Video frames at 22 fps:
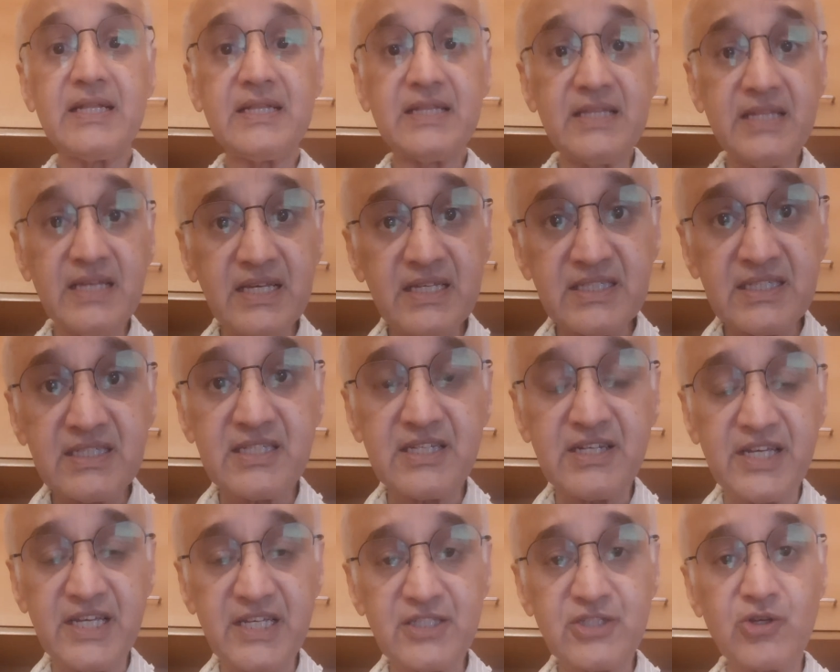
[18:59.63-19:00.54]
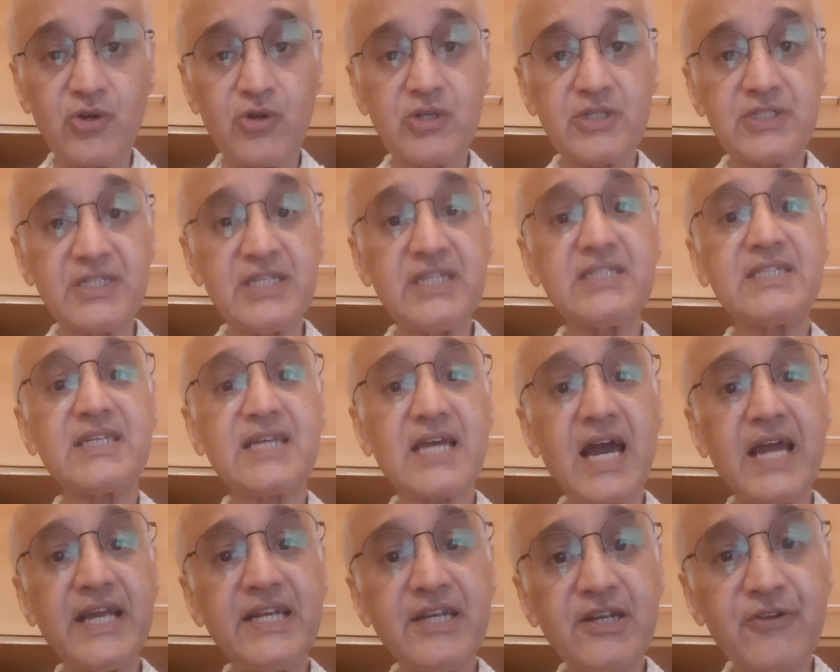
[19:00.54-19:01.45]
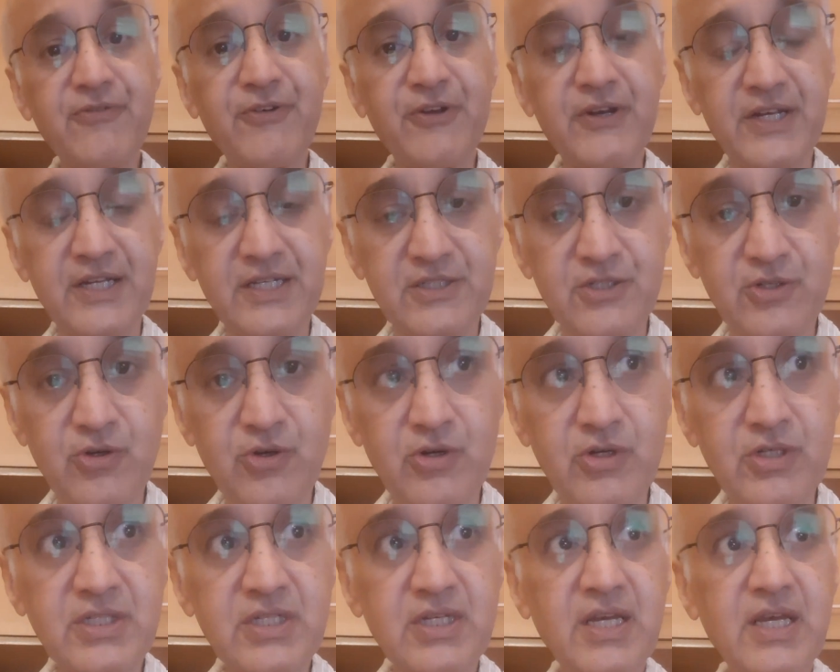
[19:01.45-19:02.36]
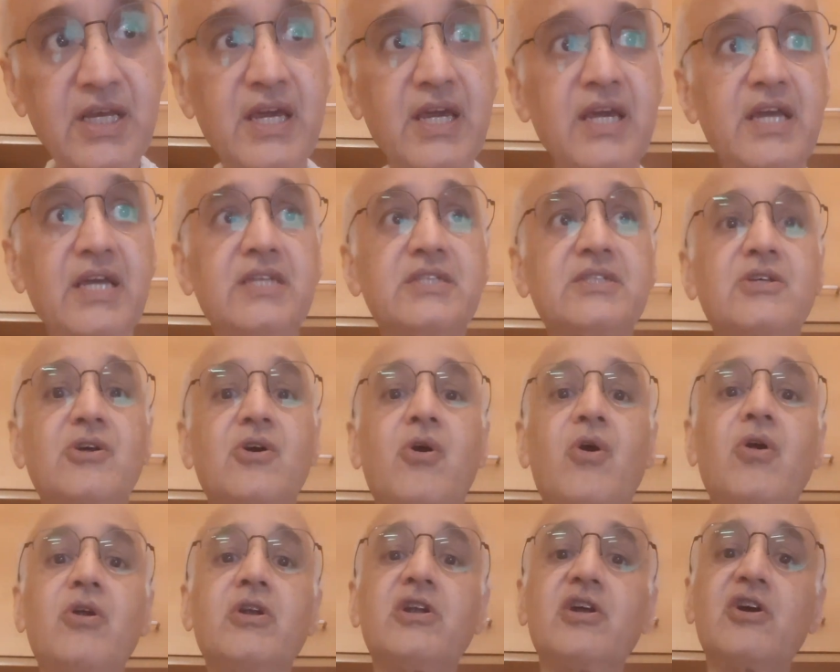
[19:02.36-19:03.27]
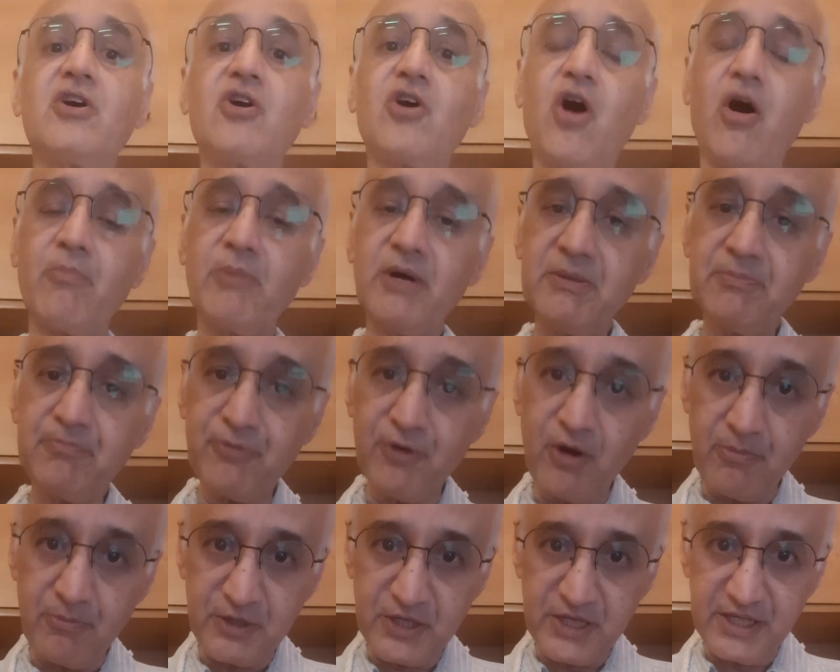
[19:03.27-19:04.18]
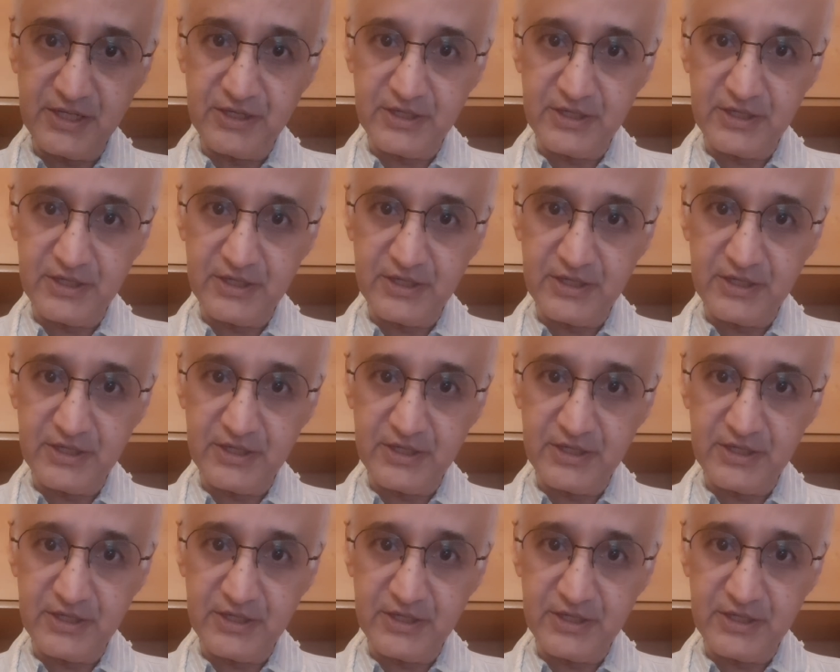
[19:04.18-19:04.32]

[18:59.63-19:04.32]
This resource, this kind of a resource, is called common property